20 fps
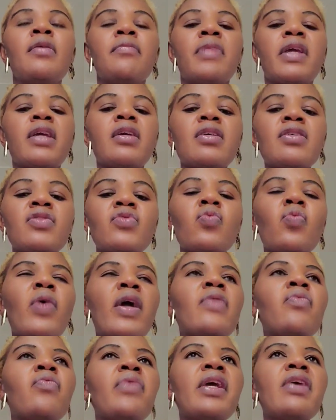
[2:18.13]
Because
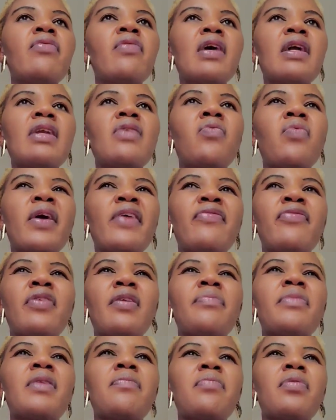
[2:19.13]
when we run away
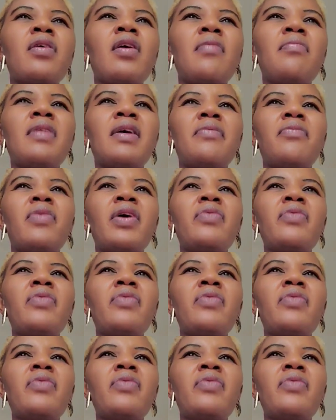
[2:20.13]
from the problem,